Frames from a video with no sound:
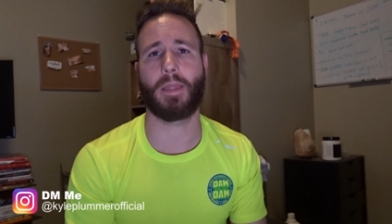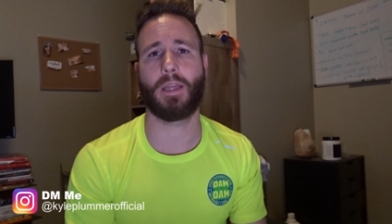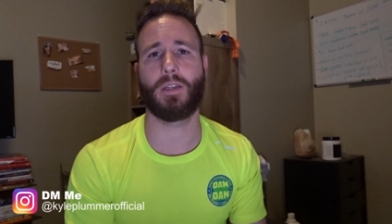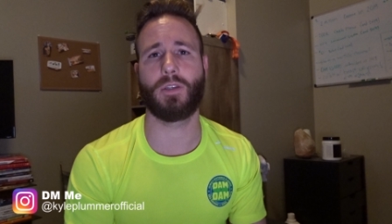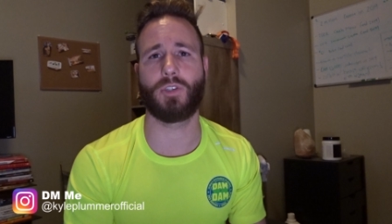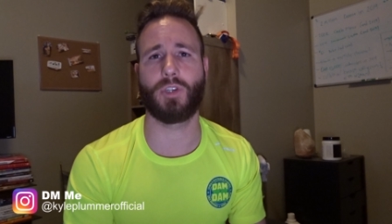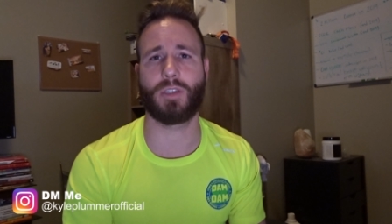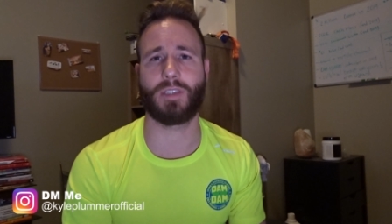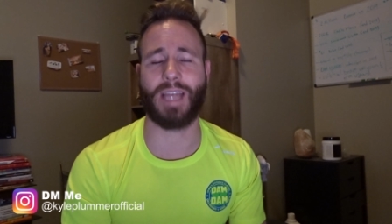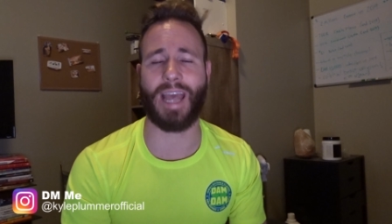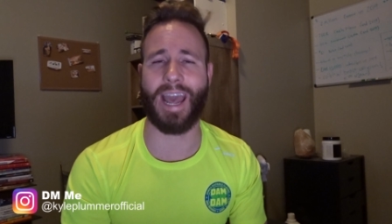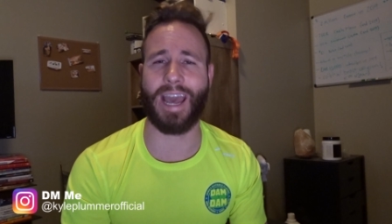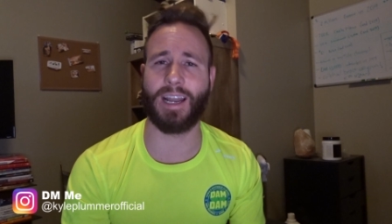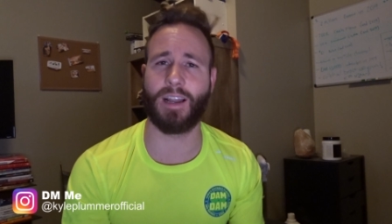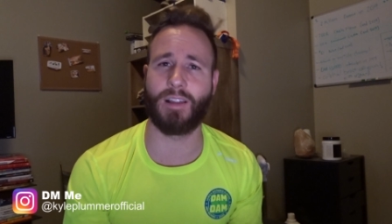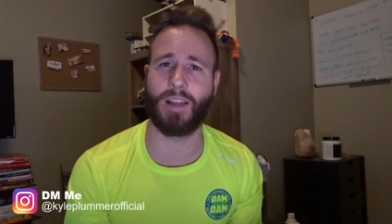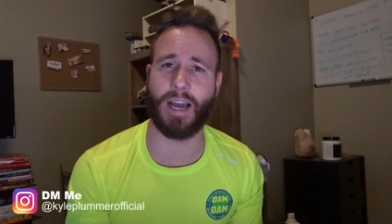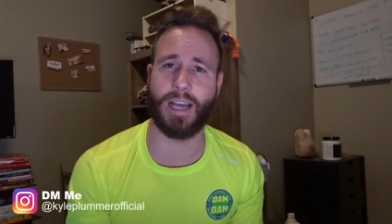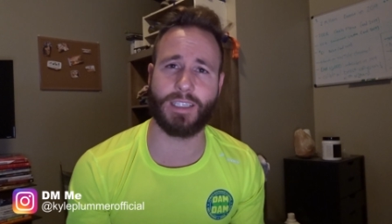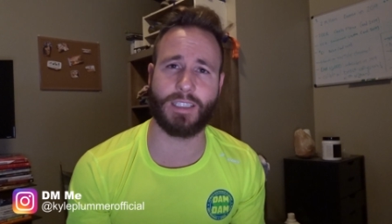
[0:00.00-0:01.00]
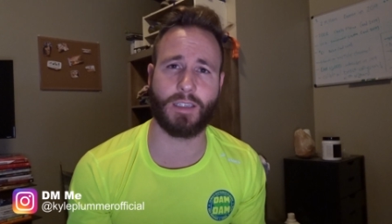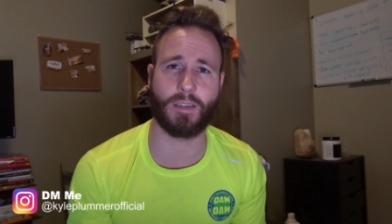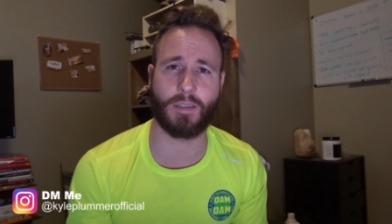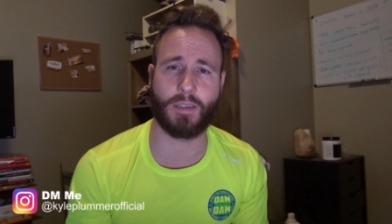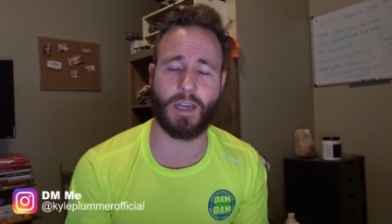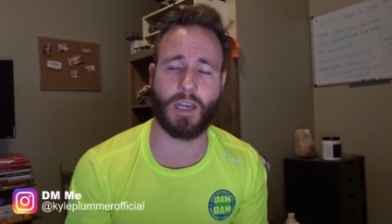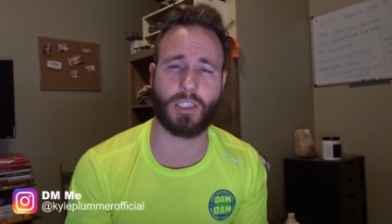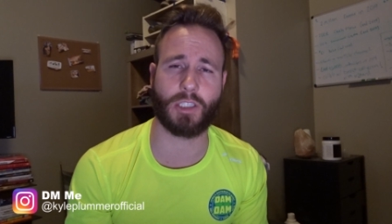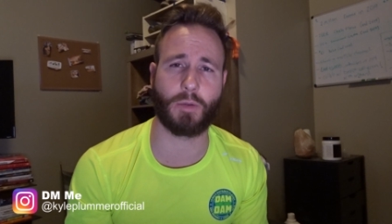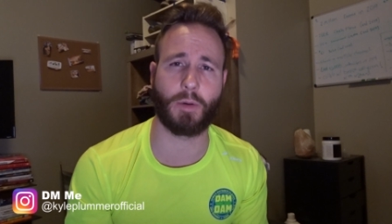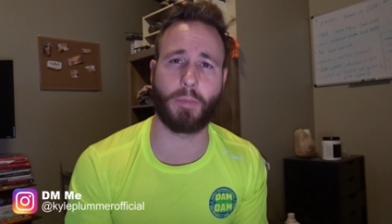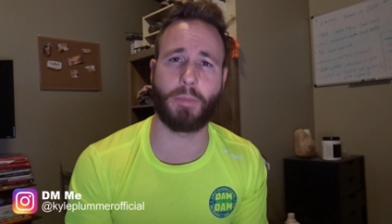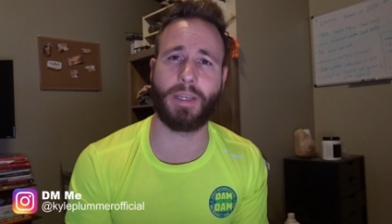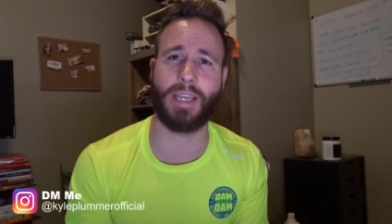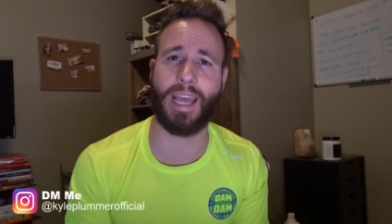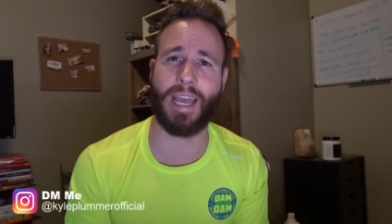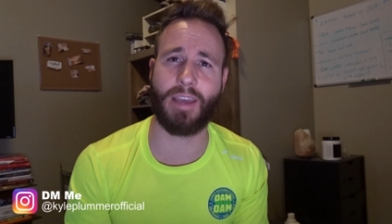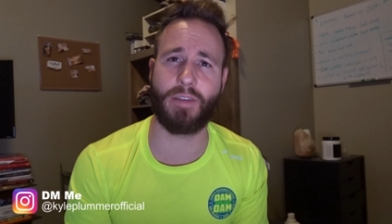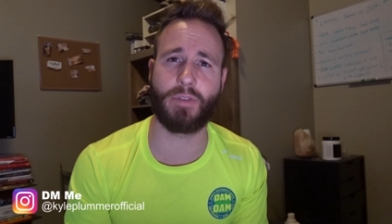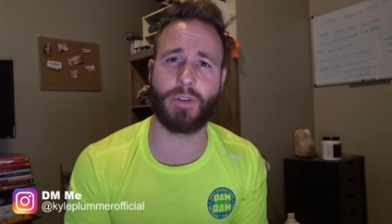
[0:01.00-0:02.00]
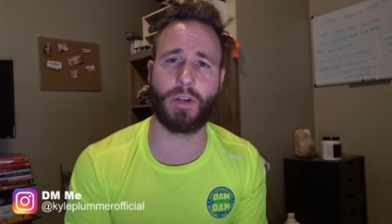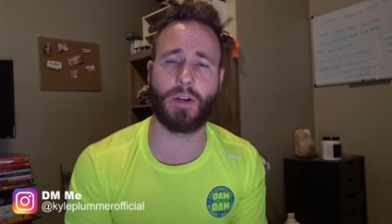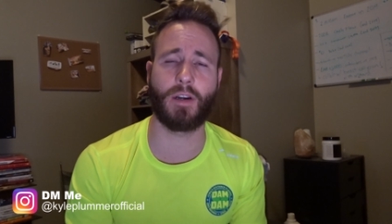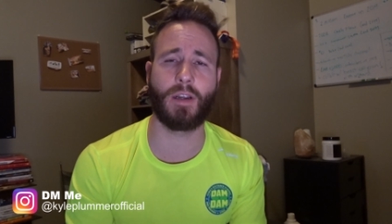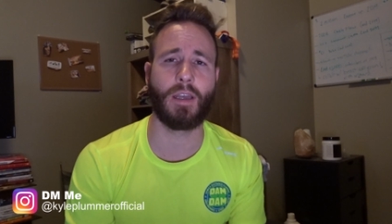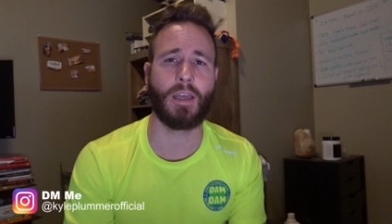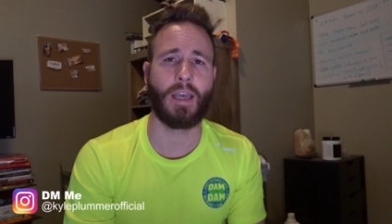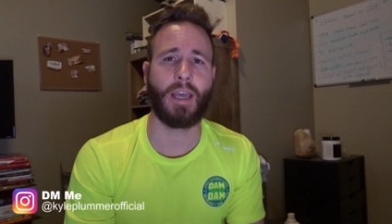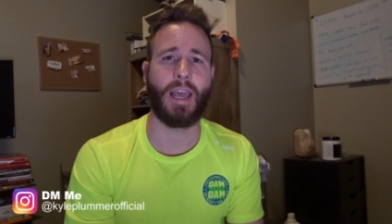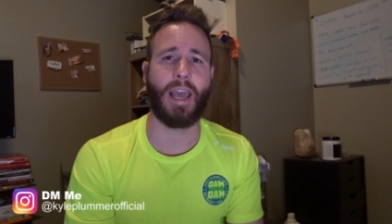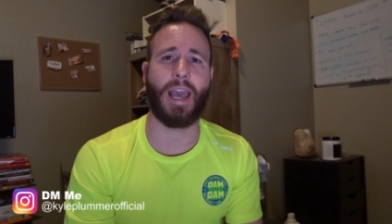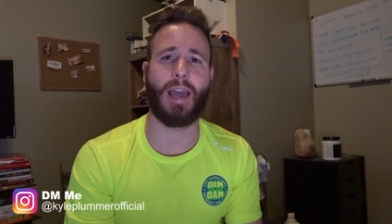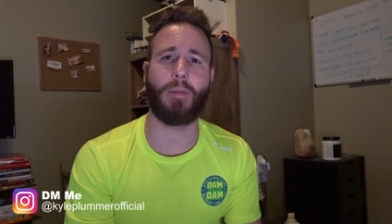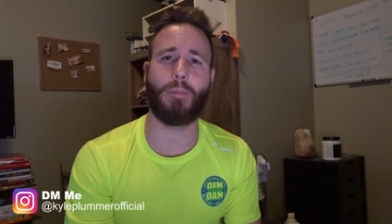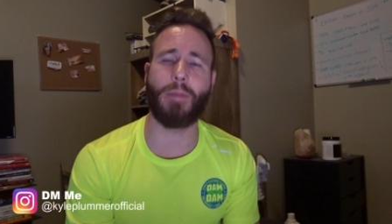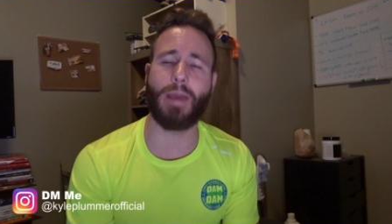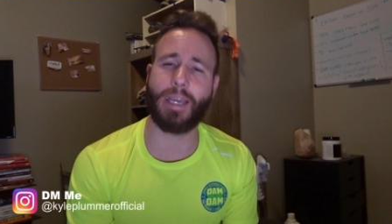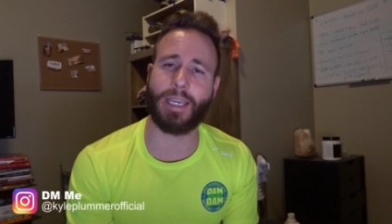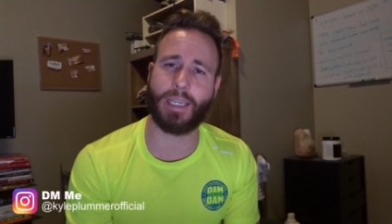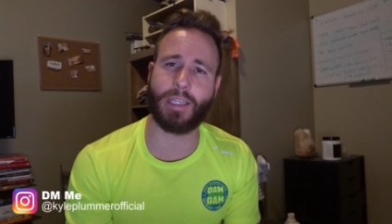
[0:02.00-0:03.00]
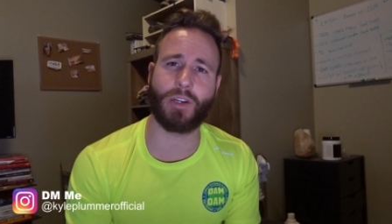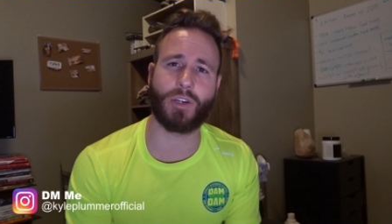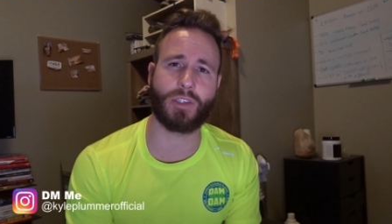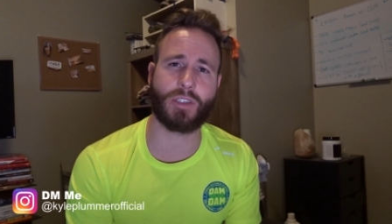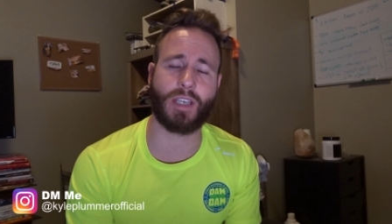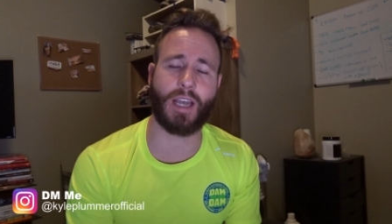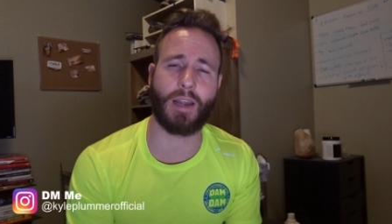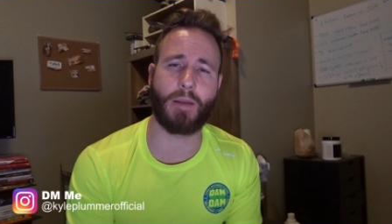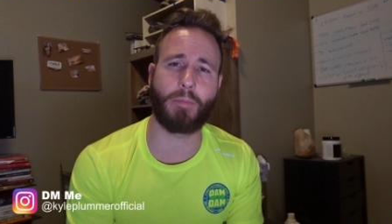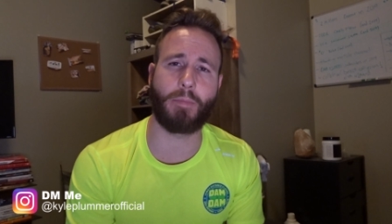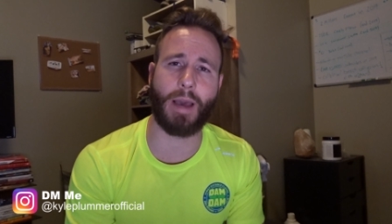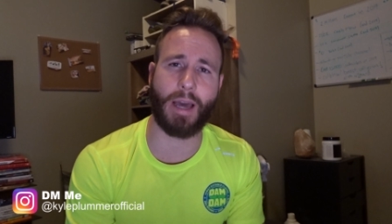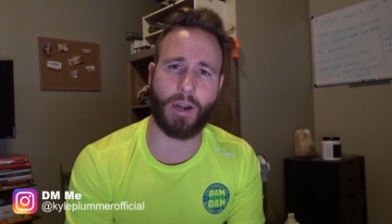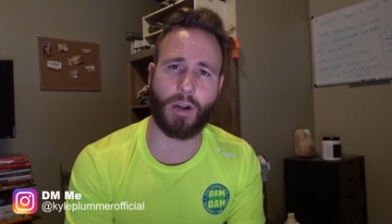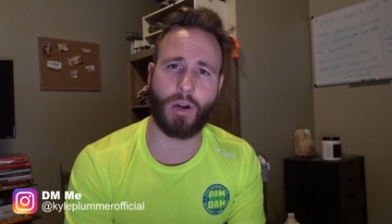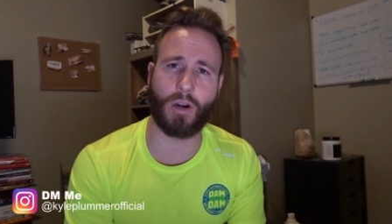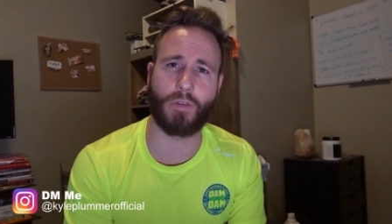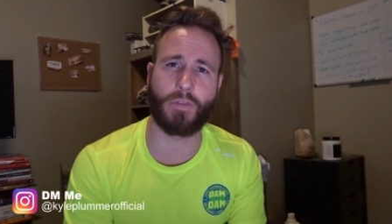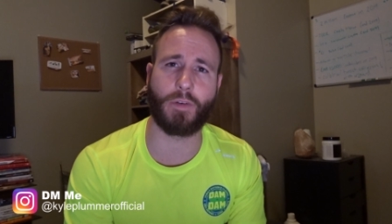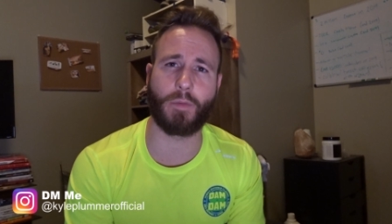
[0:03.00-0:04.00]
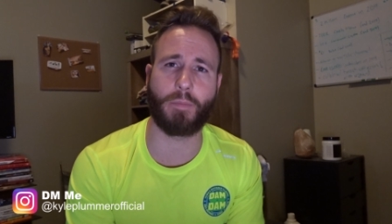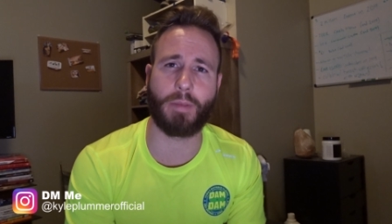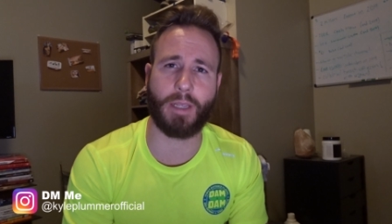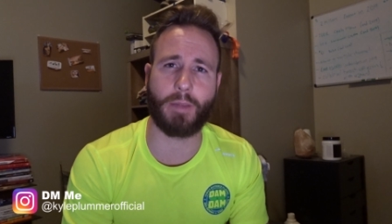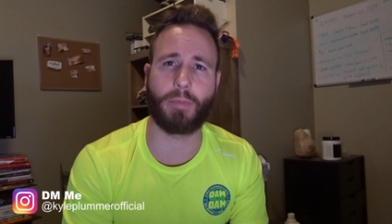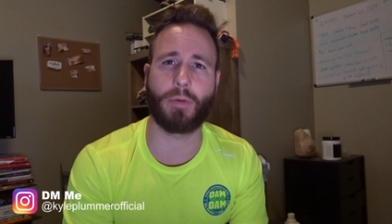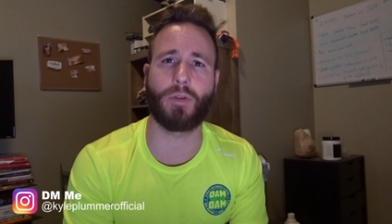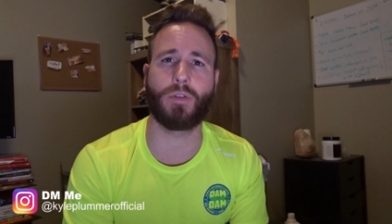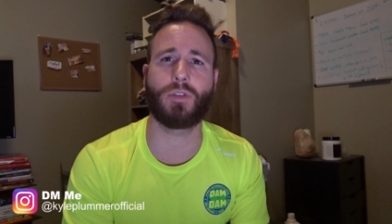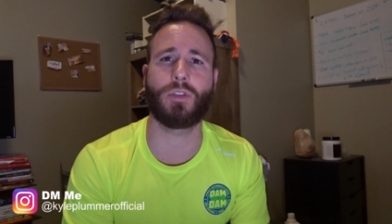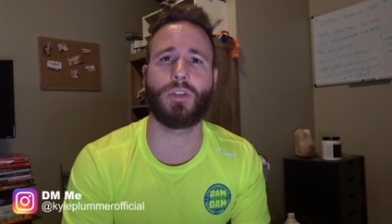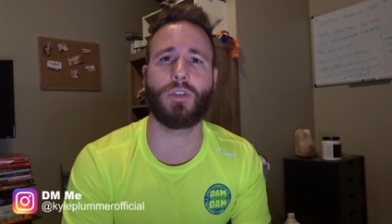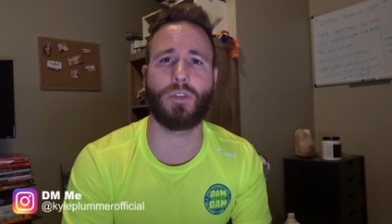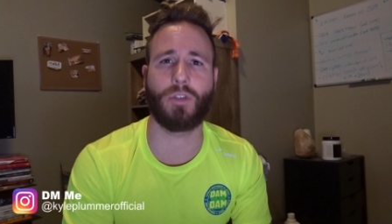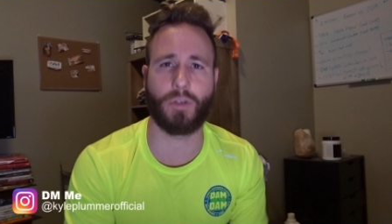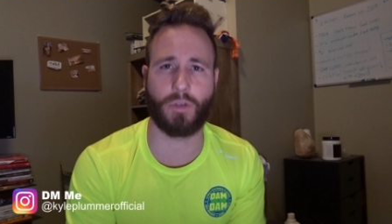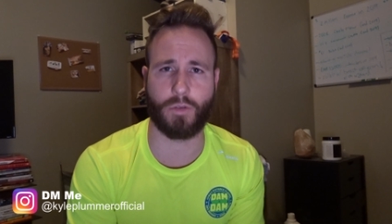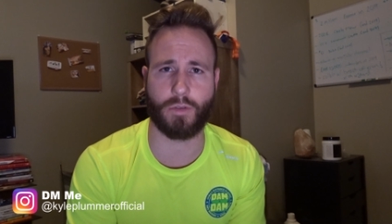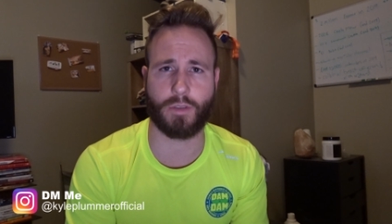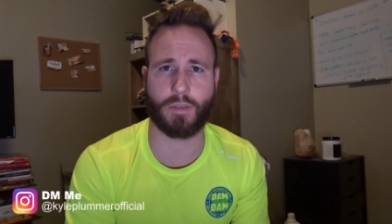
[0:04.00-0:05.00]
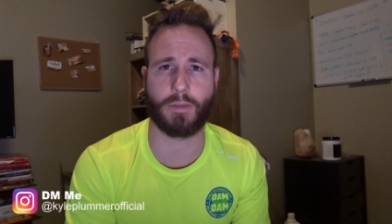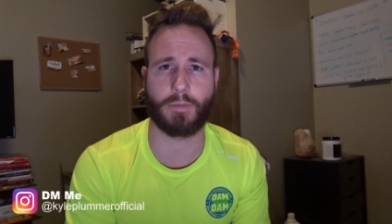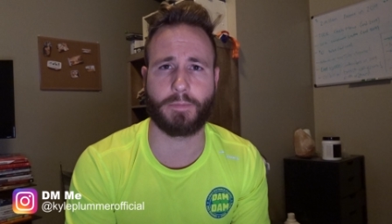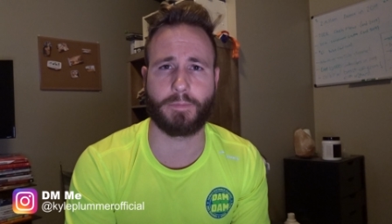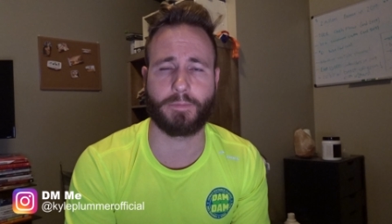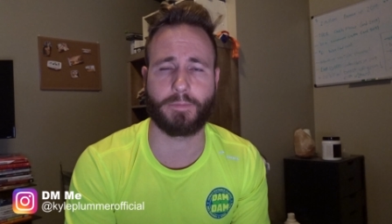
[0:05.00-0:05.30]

just analyzing customer behavior and making your site better for people to use.